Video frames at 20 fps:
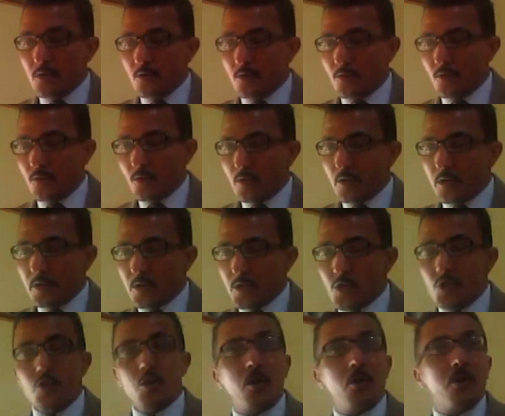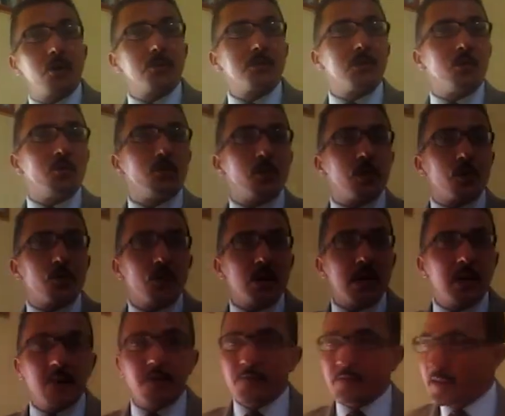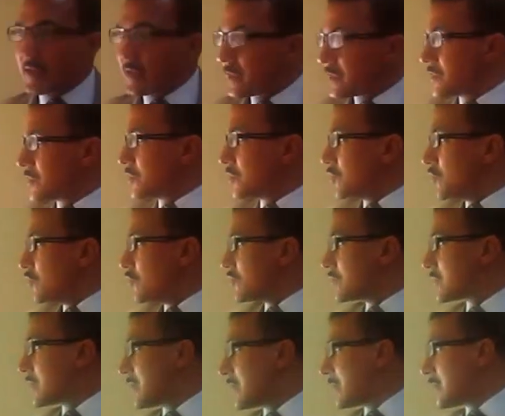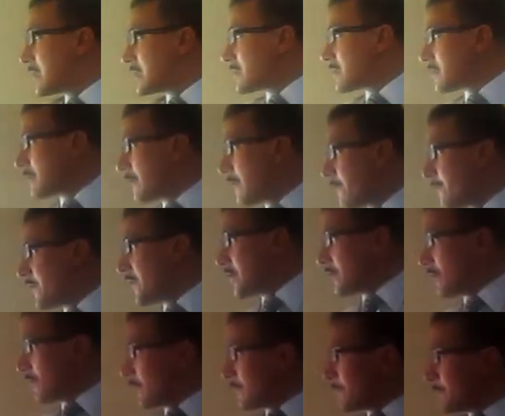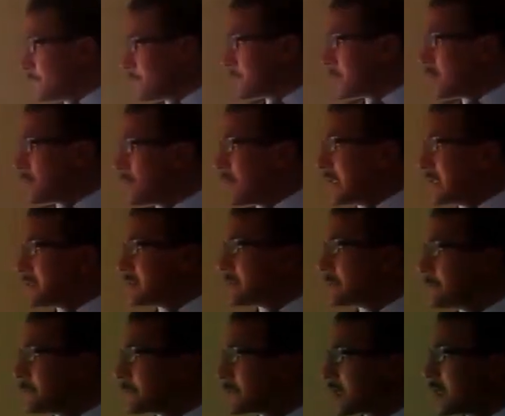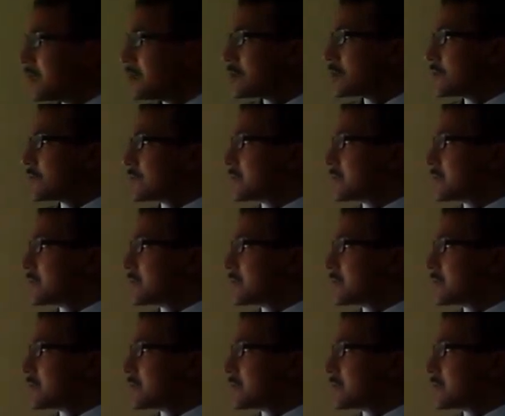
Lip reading: or a chart or a graph that is used as a figure. Alright? So